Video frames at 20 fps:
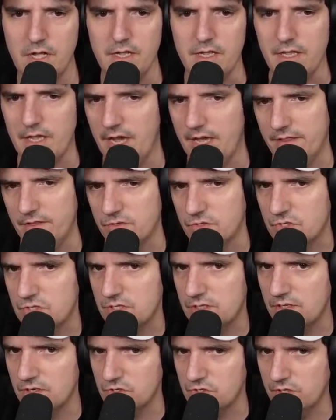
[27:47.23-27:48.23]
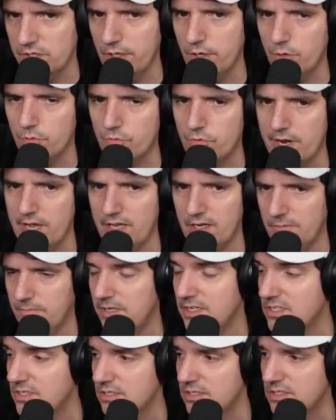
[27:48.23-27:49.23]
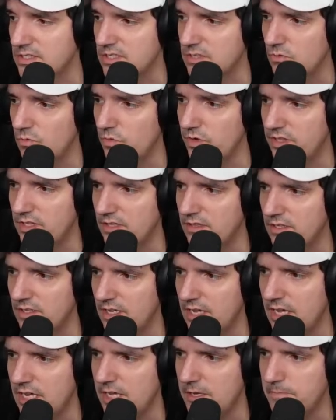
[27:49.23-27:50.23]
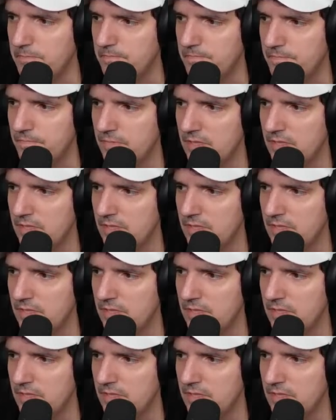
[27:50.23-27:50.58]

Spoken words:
Yeah, there's little randomnesses within the game